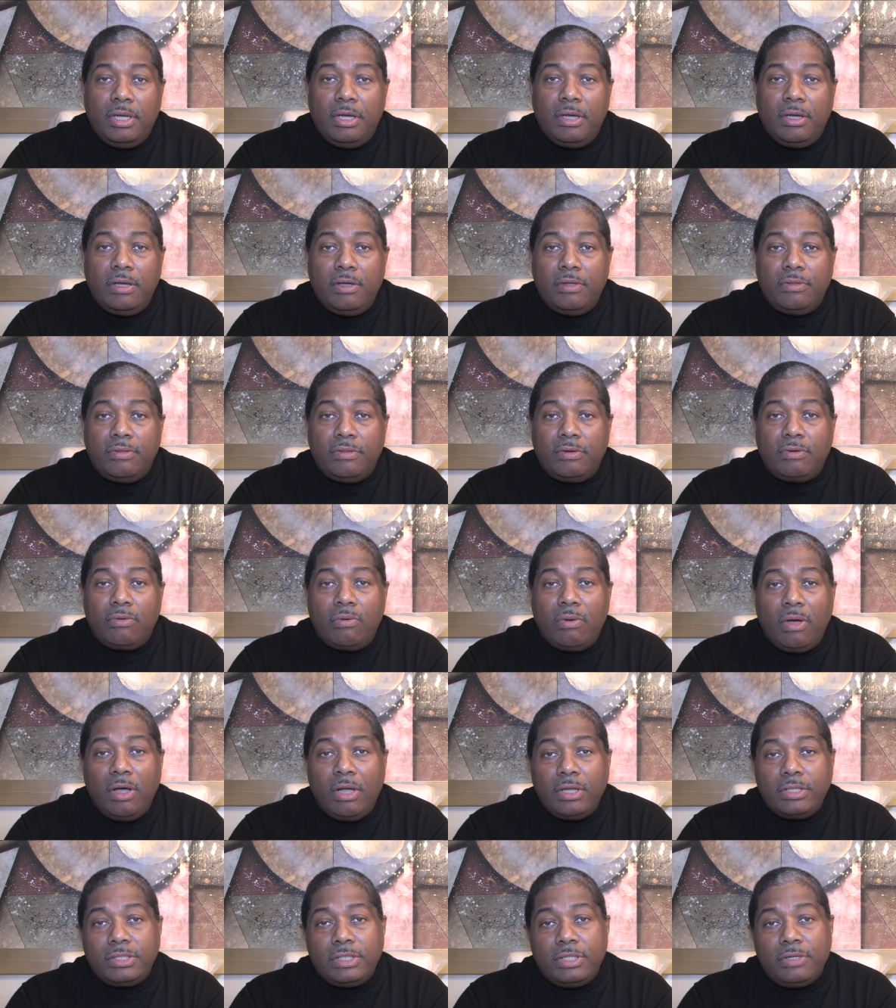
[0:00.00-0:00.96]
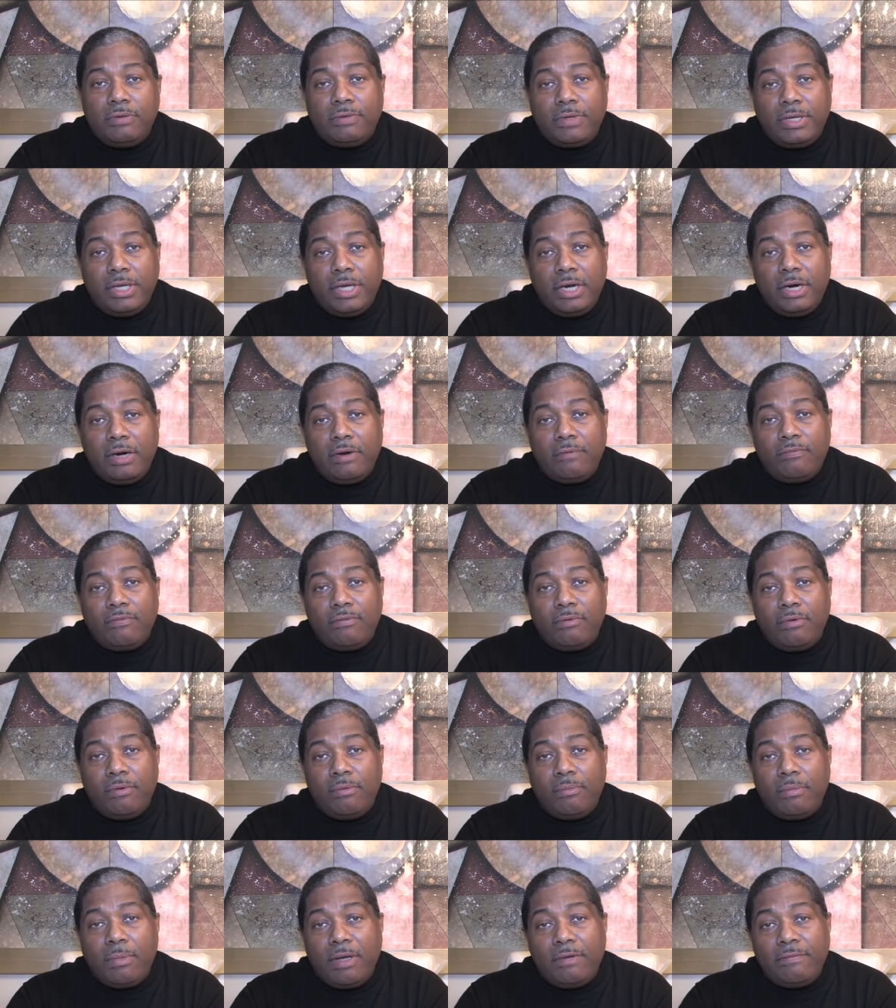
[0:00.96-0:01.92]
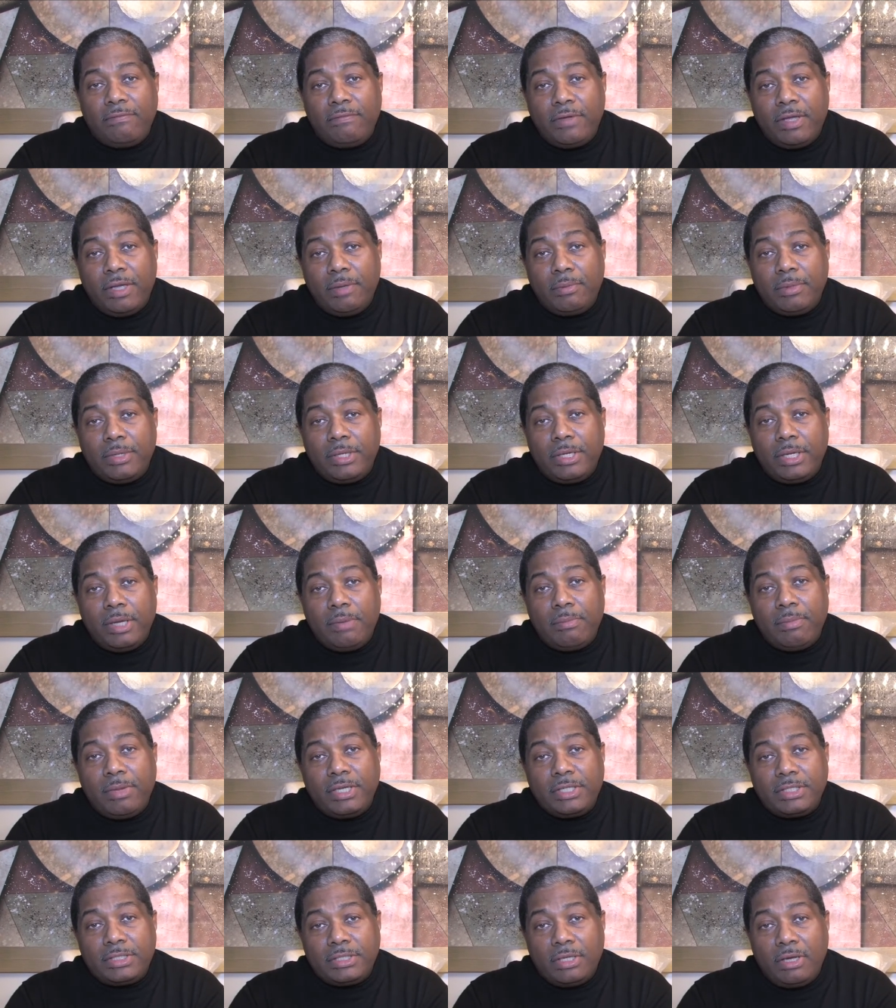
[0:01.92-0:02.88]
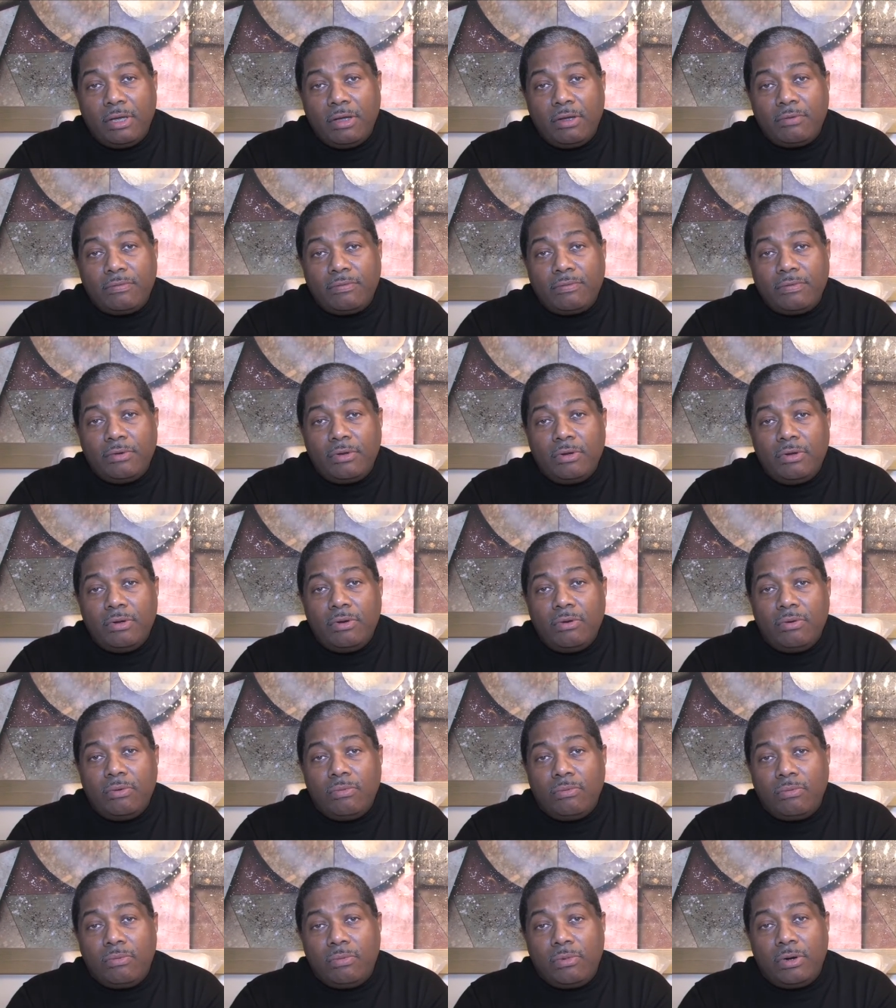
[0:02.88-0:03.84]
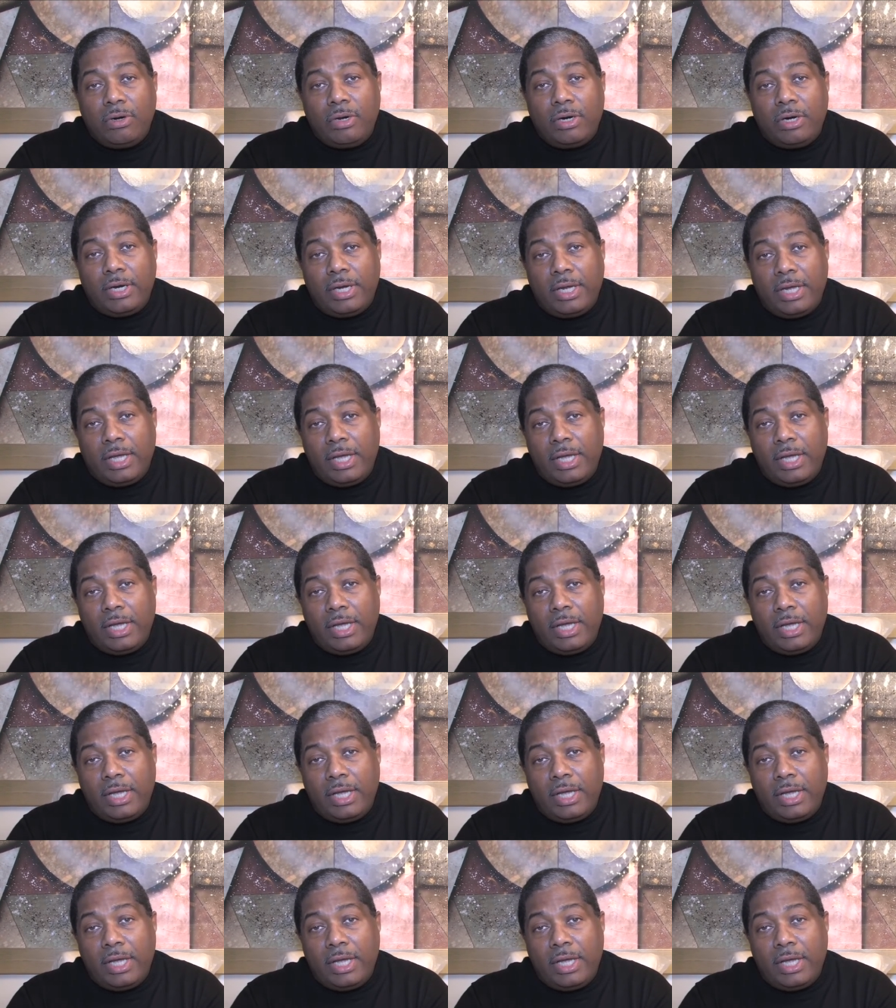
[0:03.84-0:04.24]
Uh, the quality of care for my family and myself were